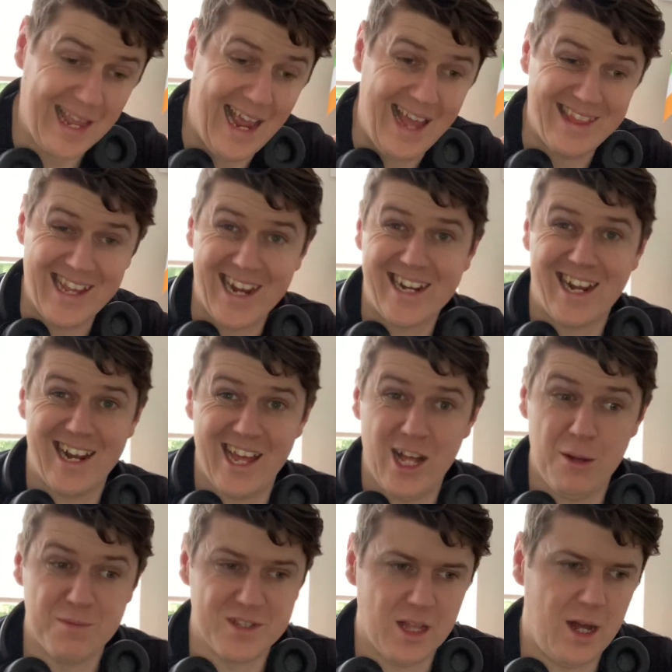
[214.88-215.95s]
and that kind of
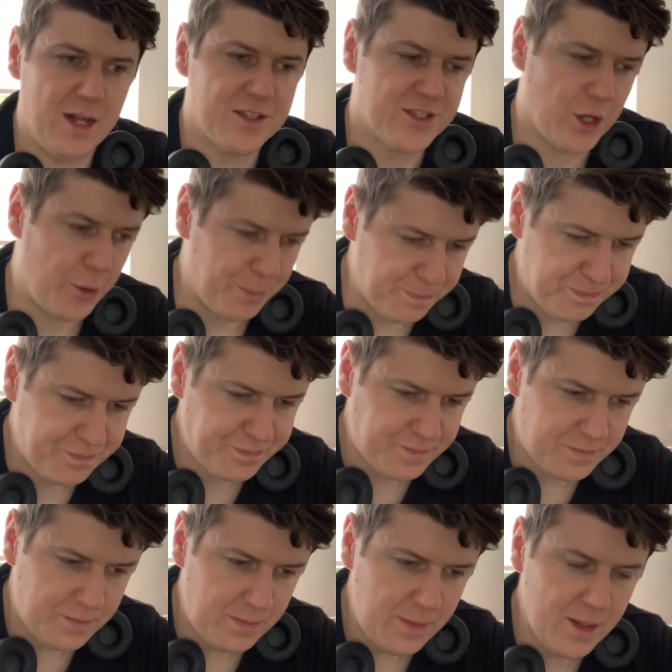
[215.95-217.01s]
helps a lot. So
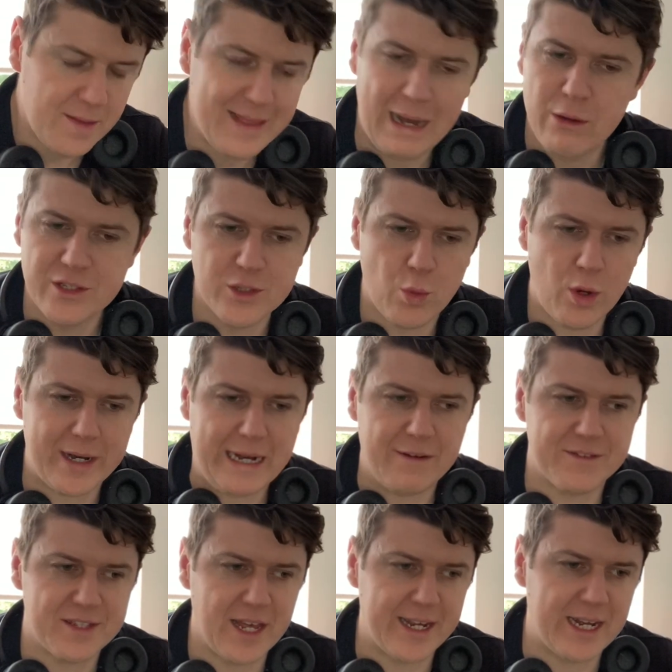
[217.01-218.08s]
that was the
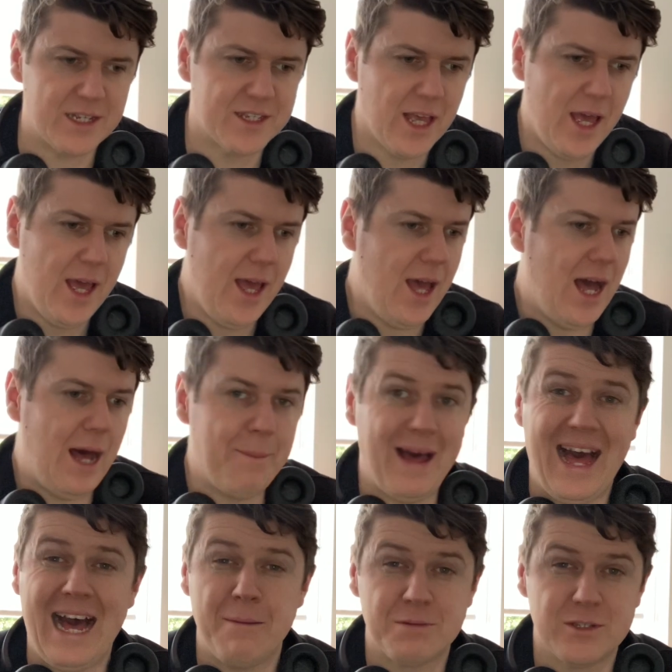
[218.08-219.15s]
workout today, guys. I'm
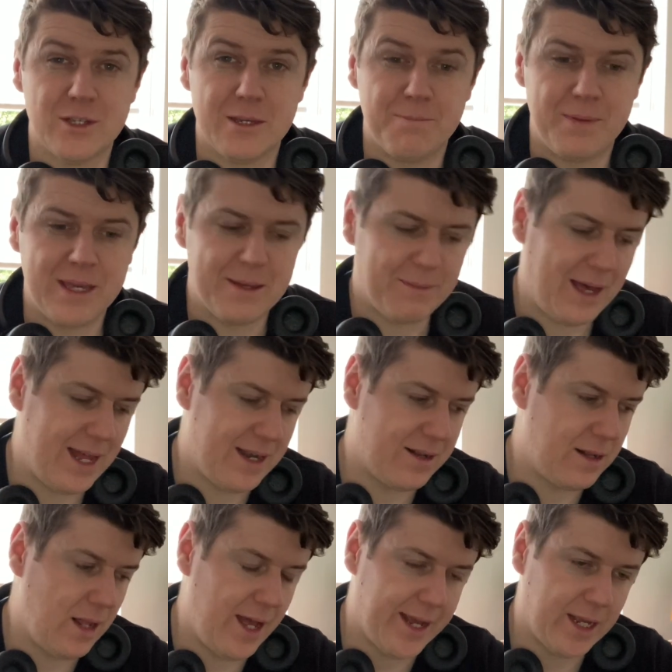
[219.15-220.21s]
absolutely beat, man.
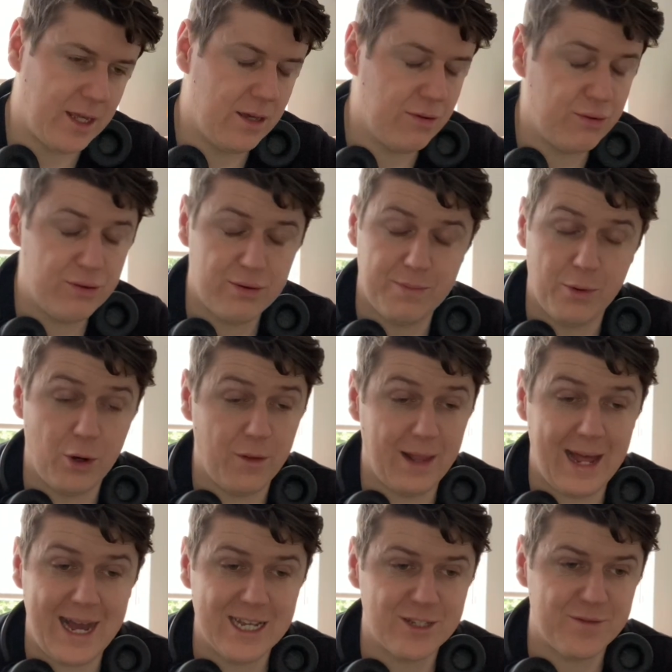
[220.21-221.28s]
Like, bro, the
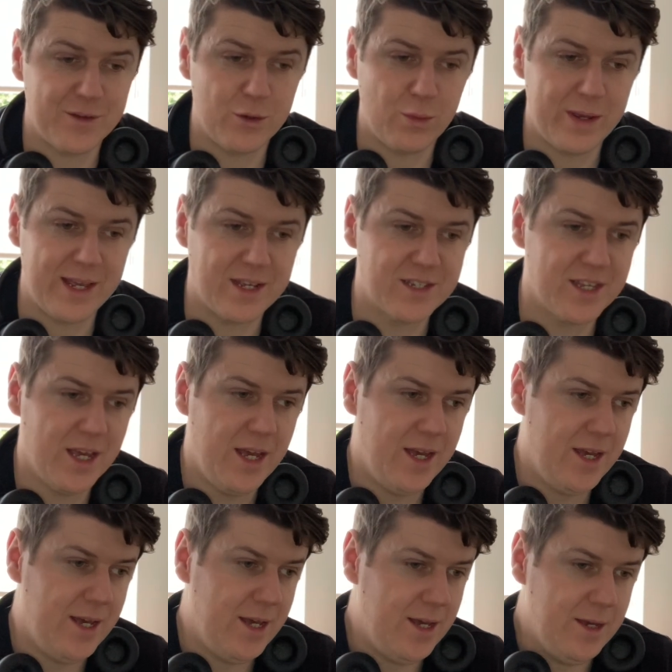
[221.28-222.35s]
last few weeks,
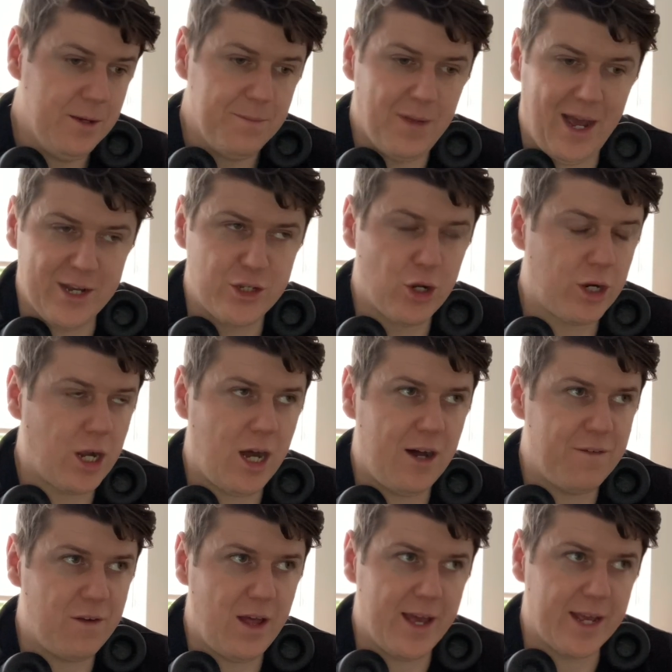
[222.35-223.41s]
I took
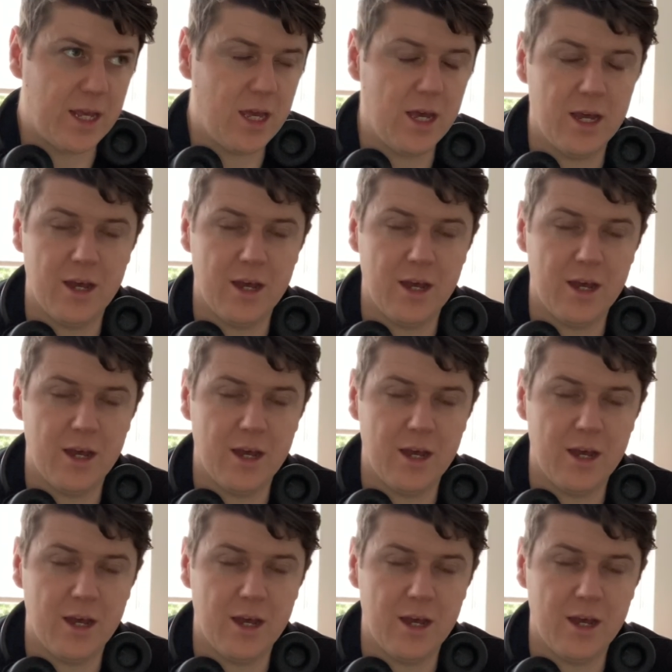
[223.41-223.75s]
off like,